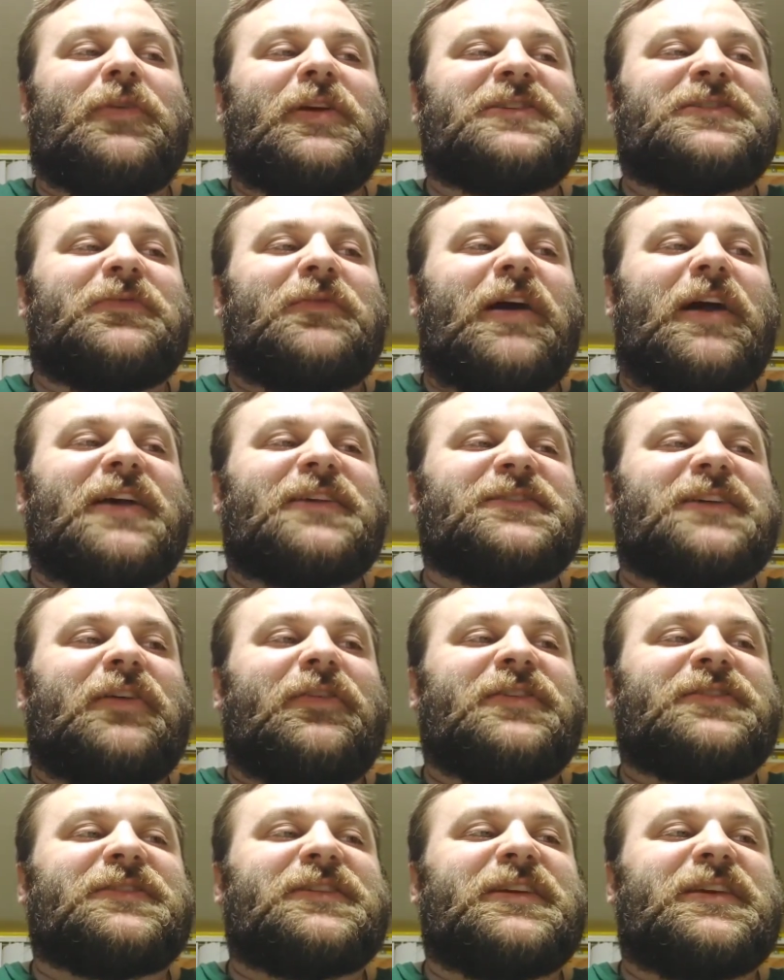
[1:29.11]
reason why I say
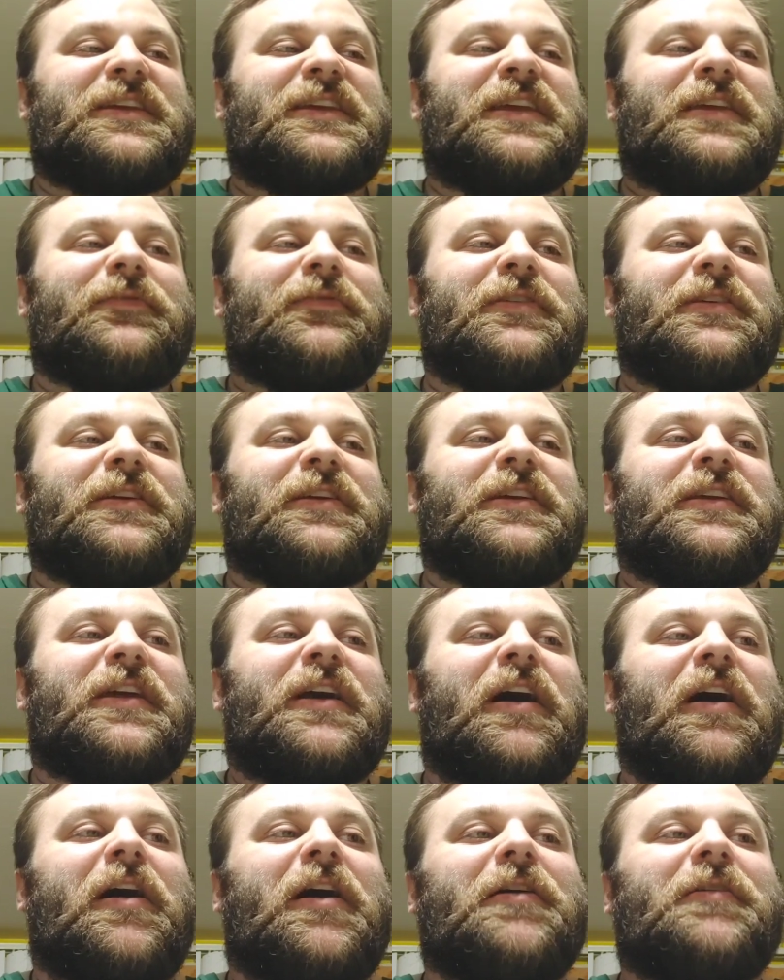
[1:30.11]
this, he
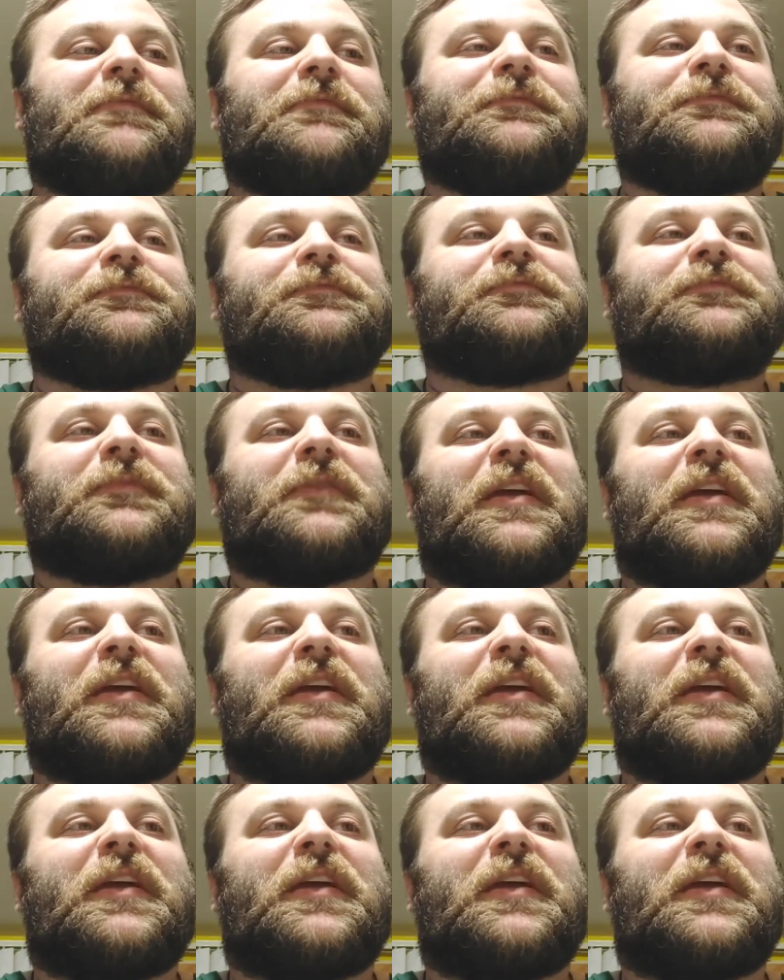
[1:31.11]
even